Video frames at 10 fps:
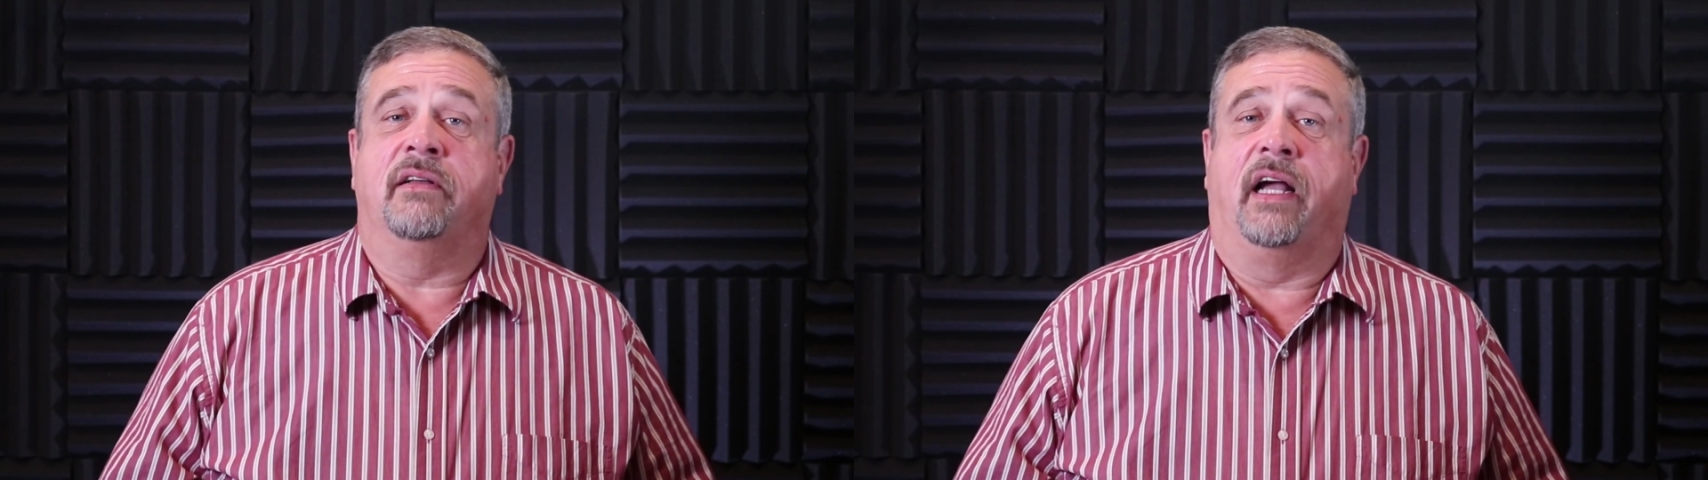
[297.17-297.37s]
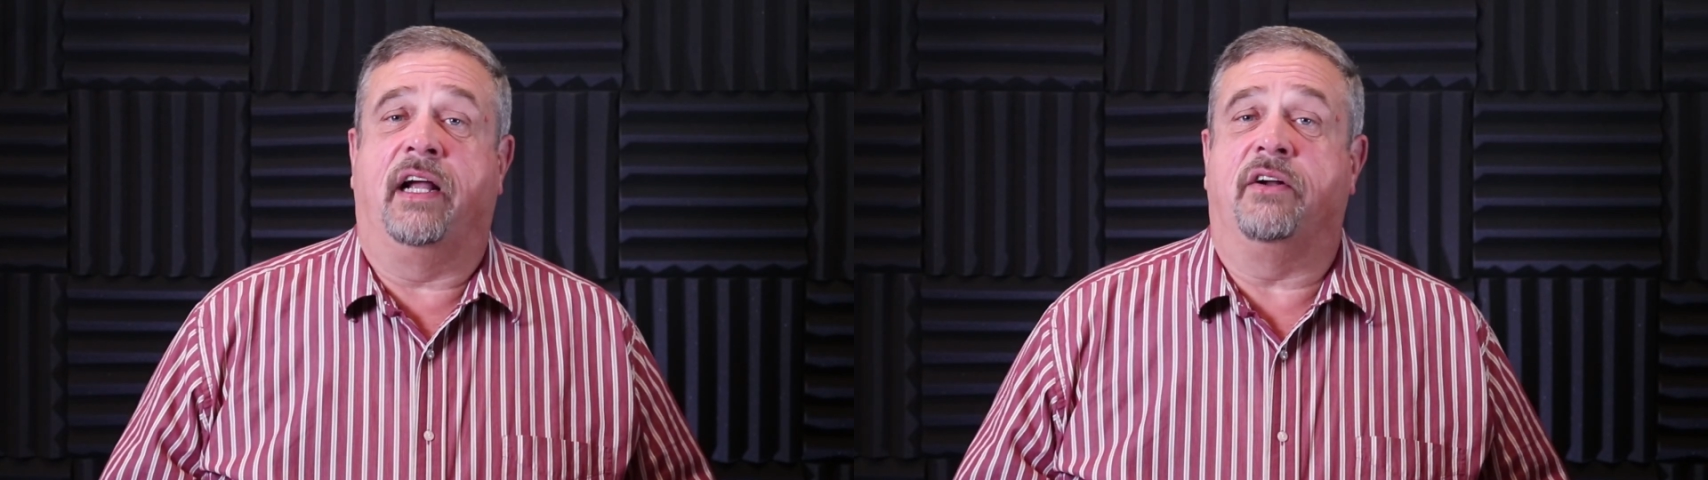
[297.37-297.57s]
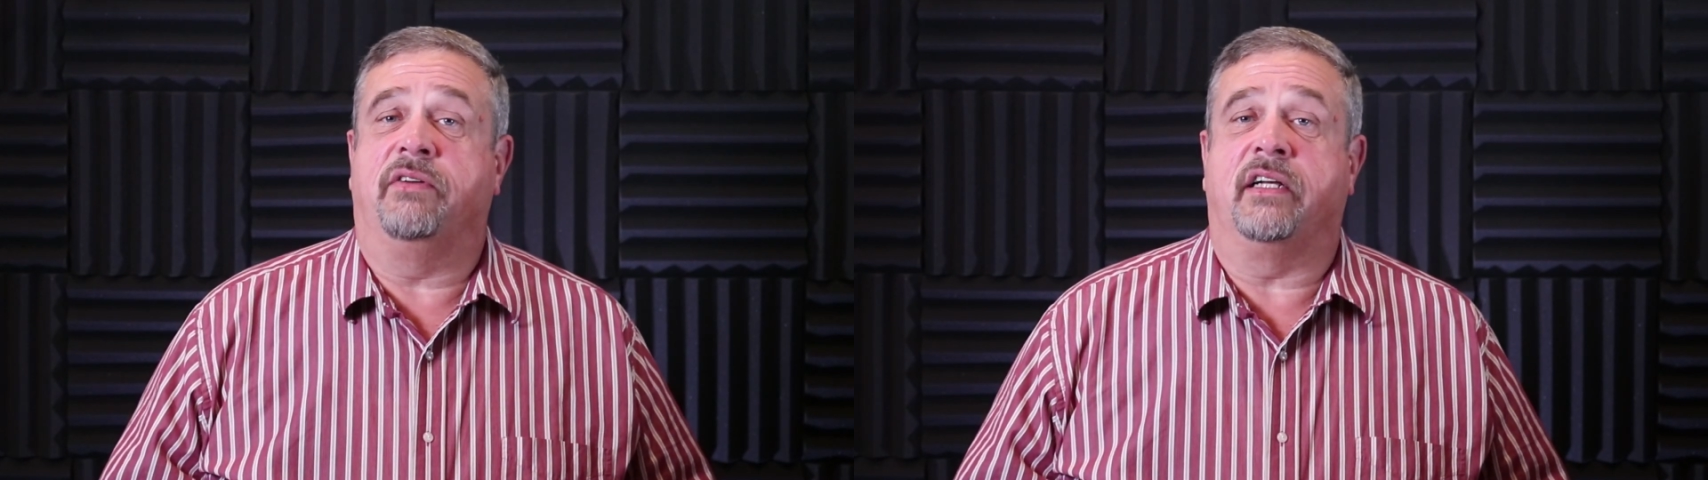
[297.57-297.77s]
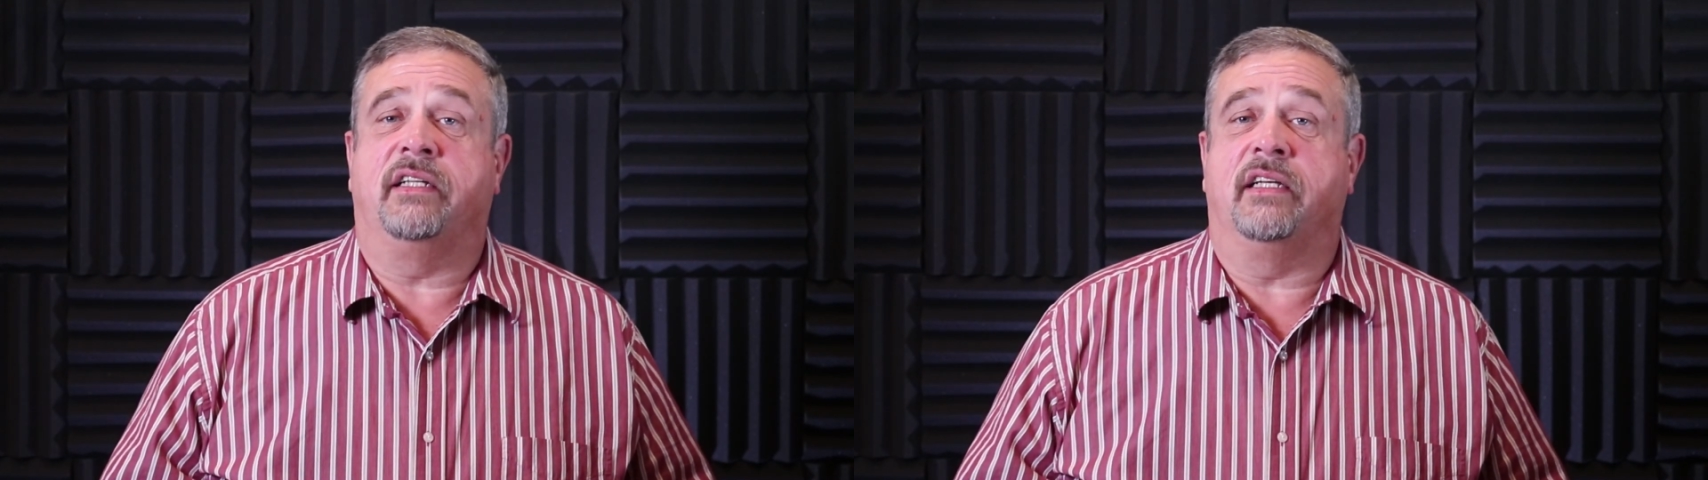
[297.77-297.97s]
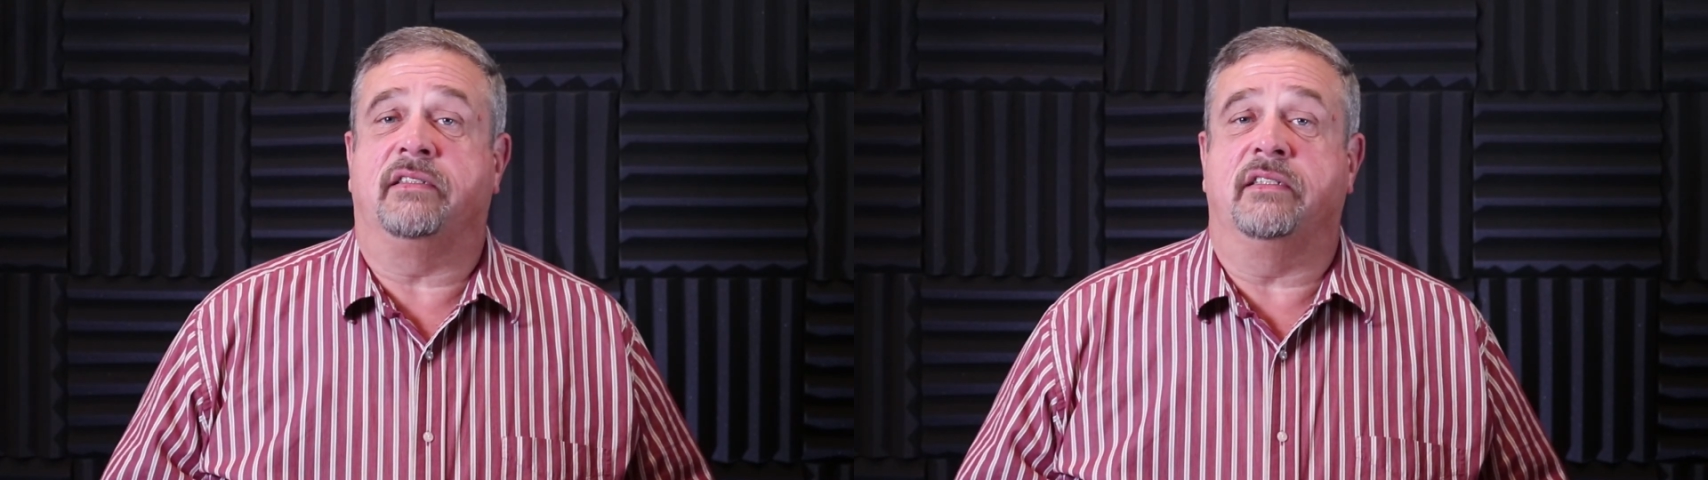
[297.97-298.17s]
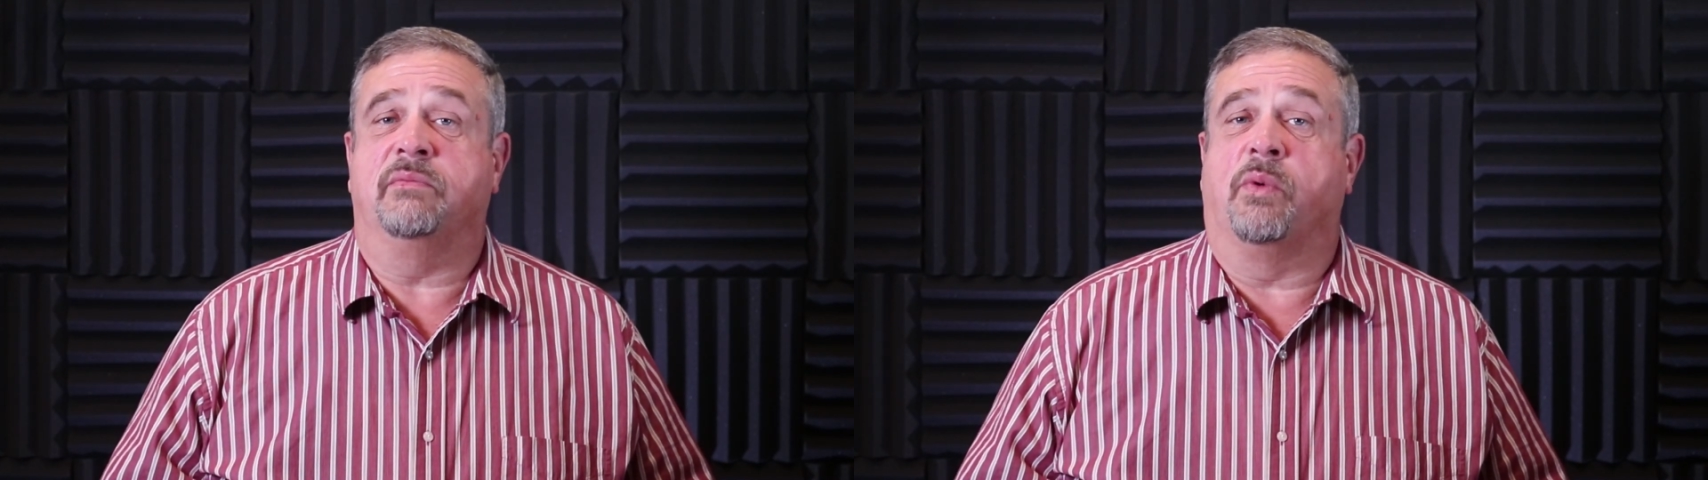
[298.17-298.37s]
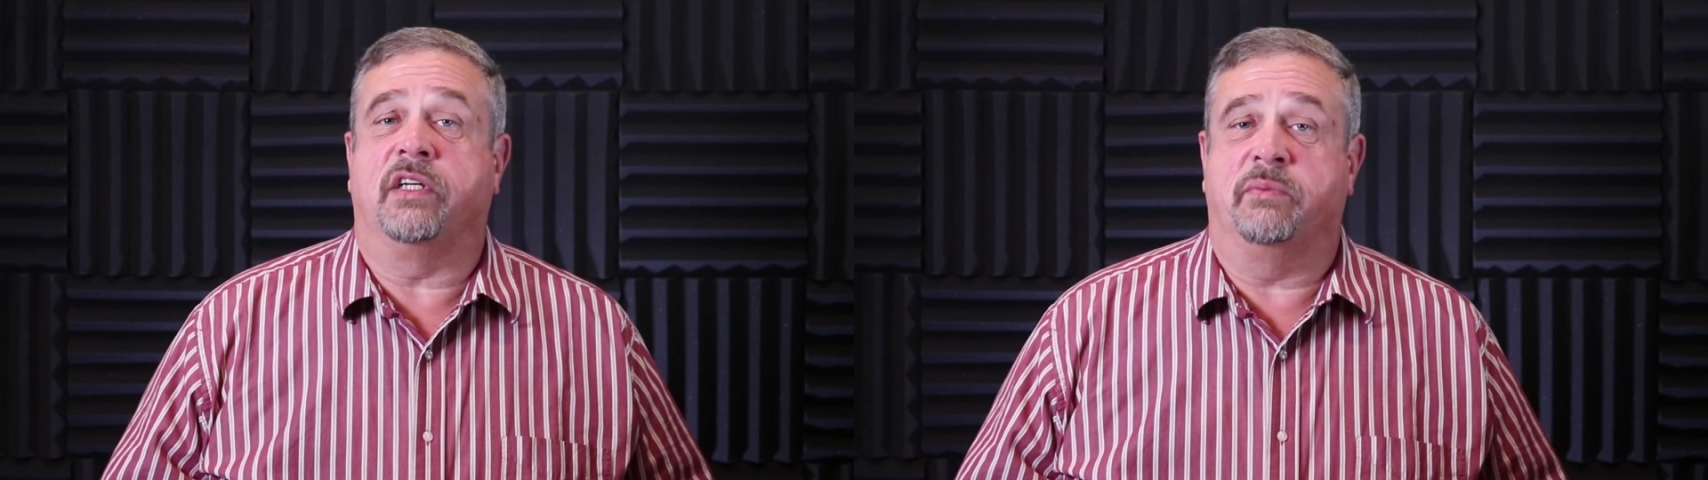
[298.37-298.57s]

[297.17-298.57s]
A hair drug test is more